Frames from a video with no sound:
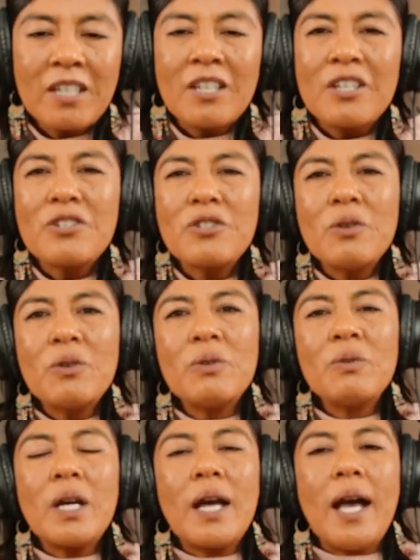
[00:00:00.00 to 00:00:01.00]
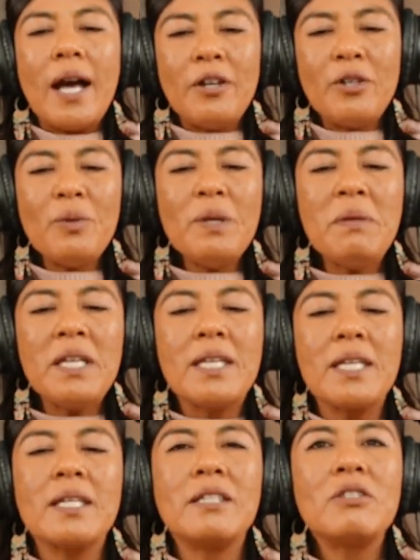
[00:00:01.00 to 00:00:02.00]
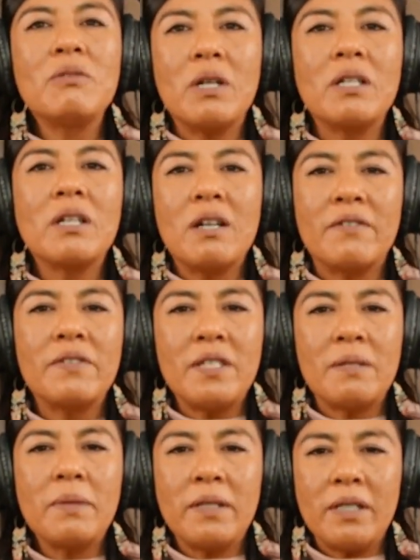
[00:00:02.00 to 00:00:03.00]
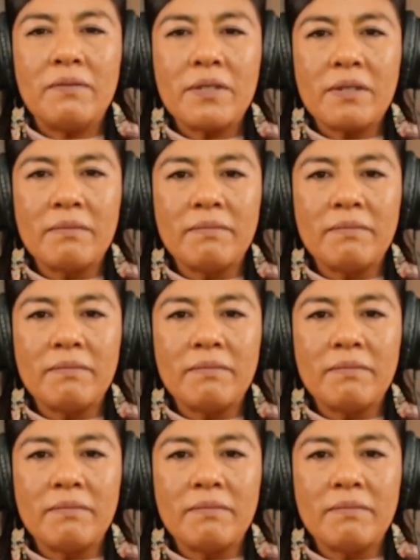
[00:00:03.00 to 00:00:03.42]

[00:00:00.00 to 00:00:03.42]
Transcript: So, how do we begin to uncover these beliefs?